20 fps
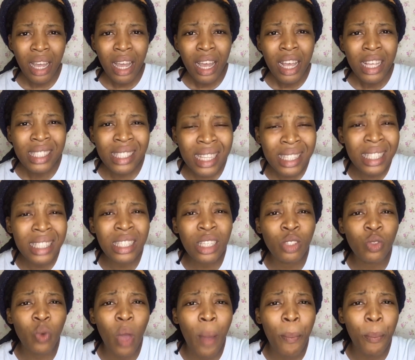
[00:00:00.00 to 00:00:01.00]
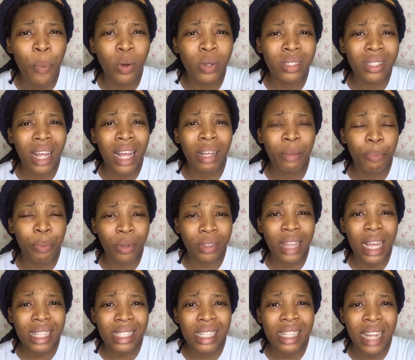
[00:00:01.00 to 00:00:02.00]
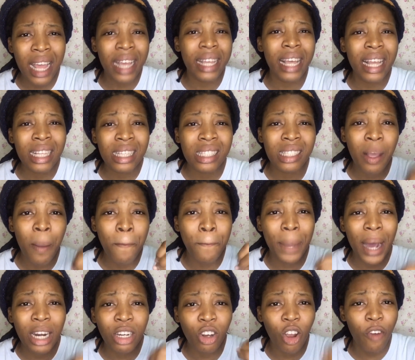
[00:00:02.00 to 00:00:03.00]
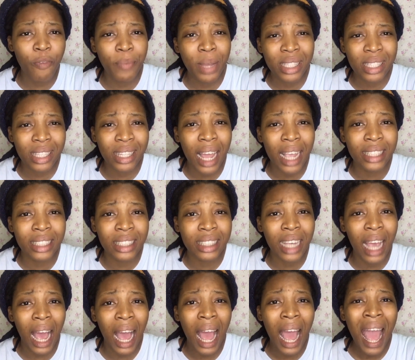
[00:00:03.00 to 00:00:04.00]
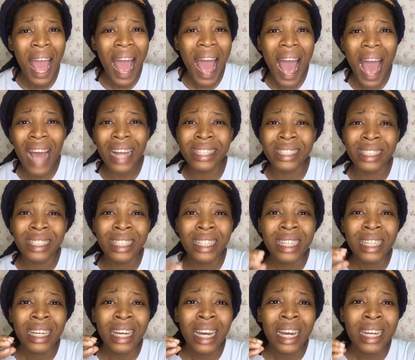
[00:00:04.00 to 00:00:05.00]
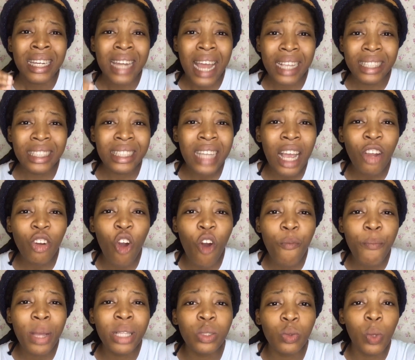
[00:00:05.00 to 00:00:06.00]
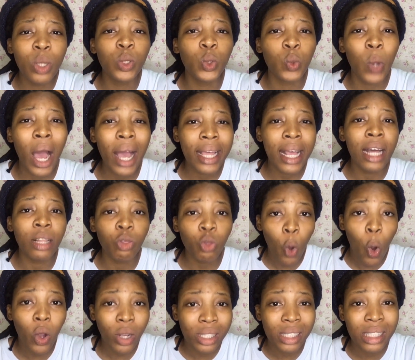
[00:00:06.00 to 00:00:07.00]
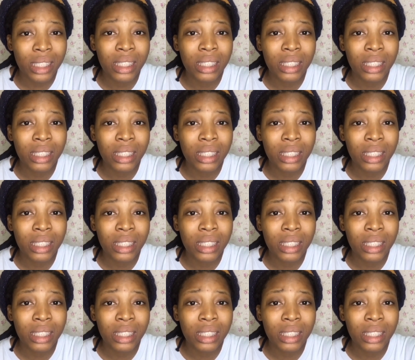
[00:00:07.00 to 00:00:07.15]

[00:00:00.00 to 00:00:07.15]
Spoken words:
Citizens were protesting against bad government in Nigeria, and Nigerian government went to hire thugs.